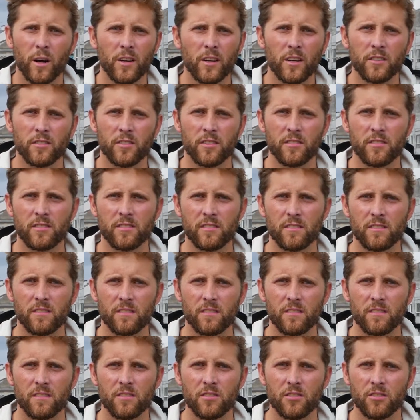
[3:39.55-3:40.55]
not just
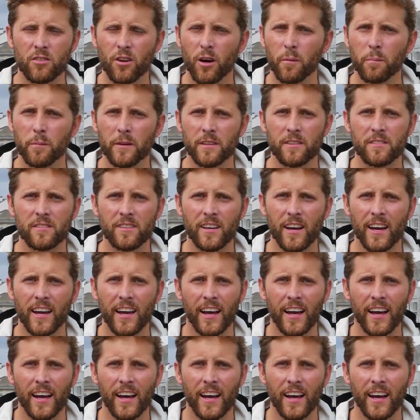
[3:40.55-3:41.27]
stop and say,